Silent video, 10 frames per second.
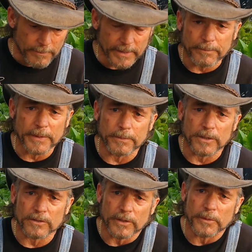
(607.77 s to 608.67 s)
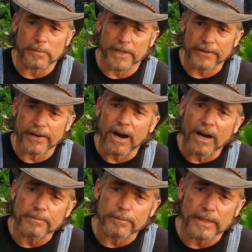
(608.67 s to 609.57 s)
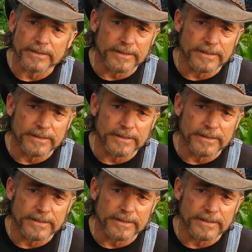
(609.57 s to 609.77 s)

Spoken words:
many people agree with me or not, but